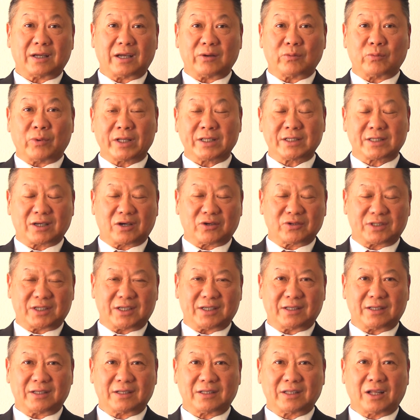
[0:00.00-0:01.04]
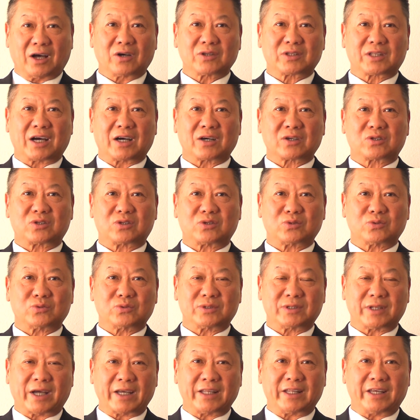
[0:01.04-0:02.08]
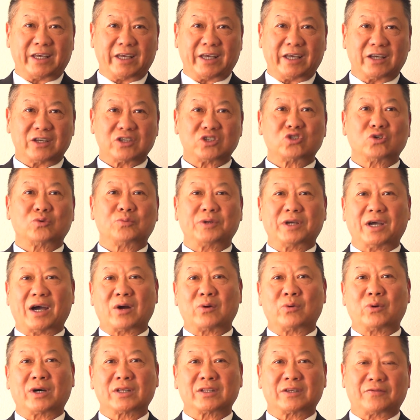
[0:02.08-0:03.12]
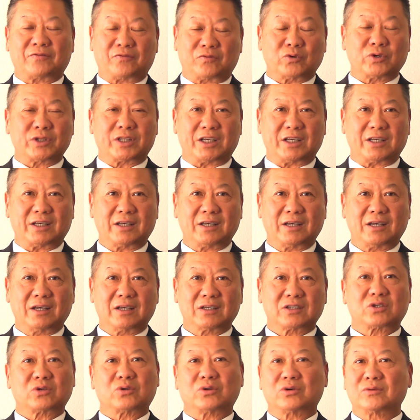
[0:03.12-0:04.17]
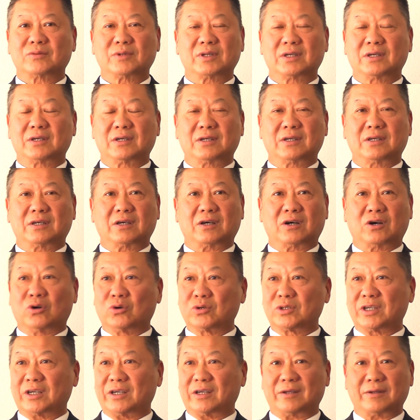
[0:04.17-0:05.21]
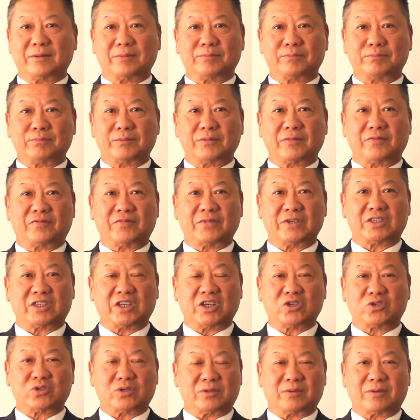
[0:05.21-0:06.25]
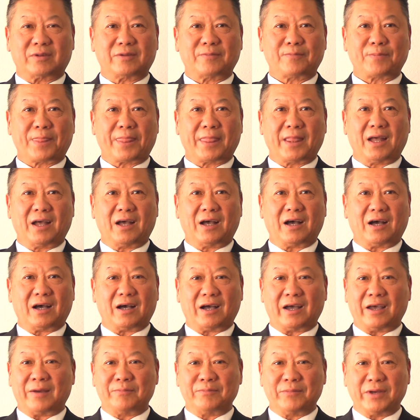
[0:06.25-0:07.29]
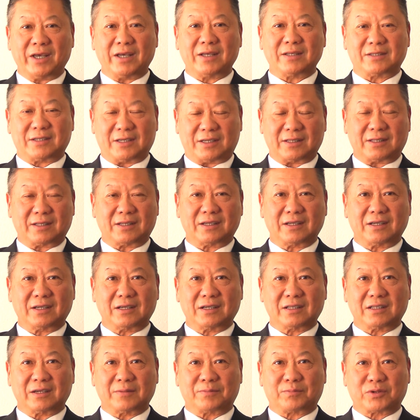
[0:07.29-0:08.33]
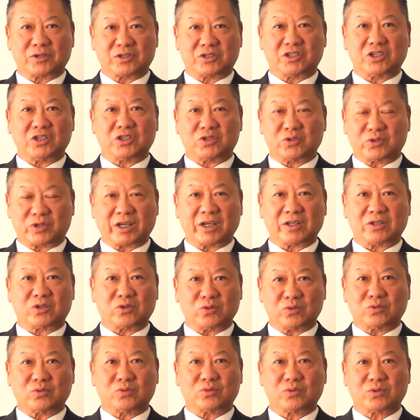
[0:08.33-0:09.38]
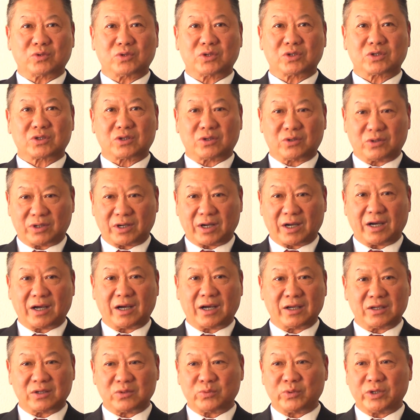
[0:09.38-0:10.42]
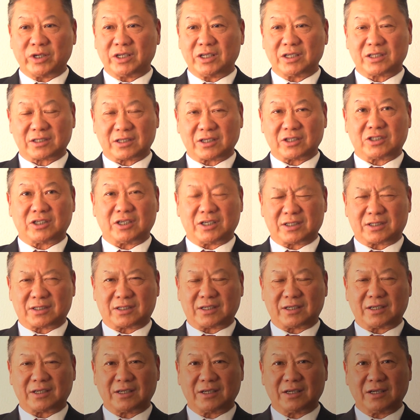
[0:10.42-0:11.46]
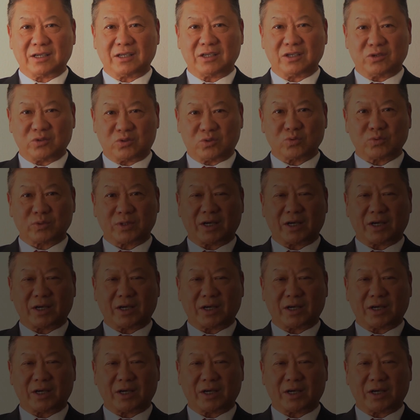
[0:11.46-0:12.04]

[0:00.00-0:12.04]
1,000, now down to 98, should be around 40. So all the physician, amazing the procedure can do. So I really suggest you do